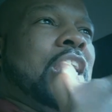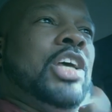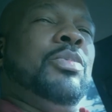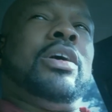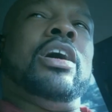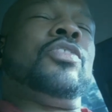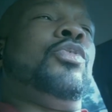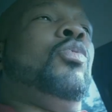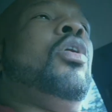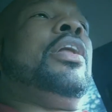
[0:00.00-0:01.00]
is because,
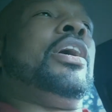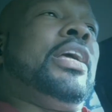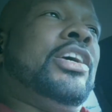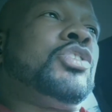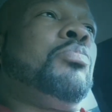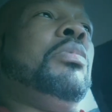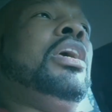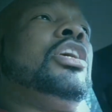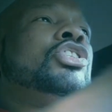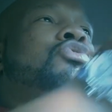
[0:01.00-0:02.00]
for one, it gives
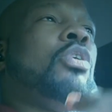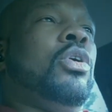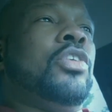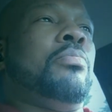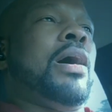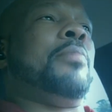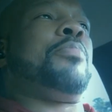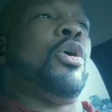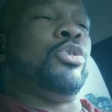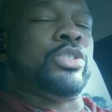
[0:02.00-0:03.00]
me control of my
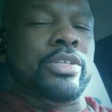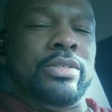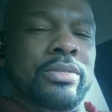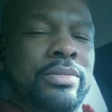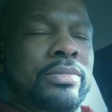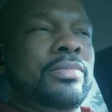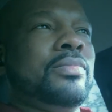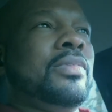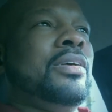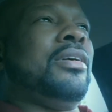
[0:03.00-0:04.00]
person.
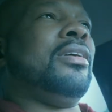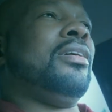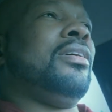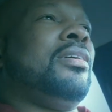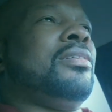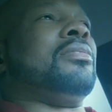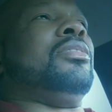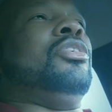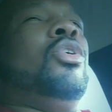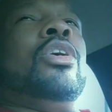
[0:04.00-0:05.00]

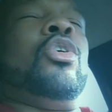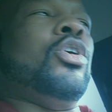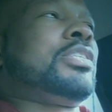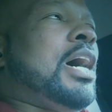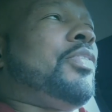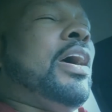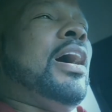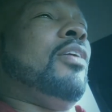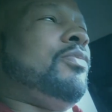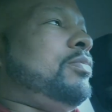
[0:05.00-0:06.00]
The courts have to
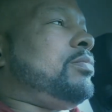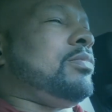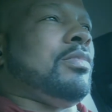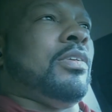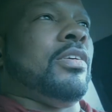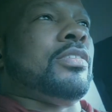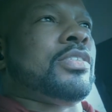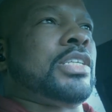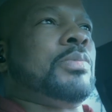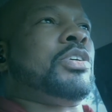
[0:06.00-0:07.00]
have
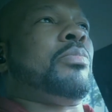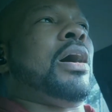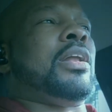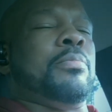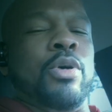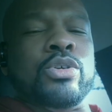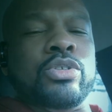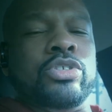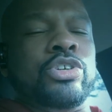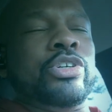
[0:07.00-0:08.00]
subject matter and
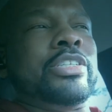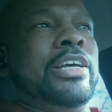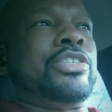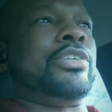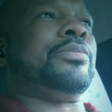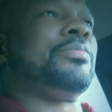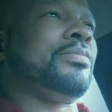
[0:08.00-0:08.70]
personal jurisdiction.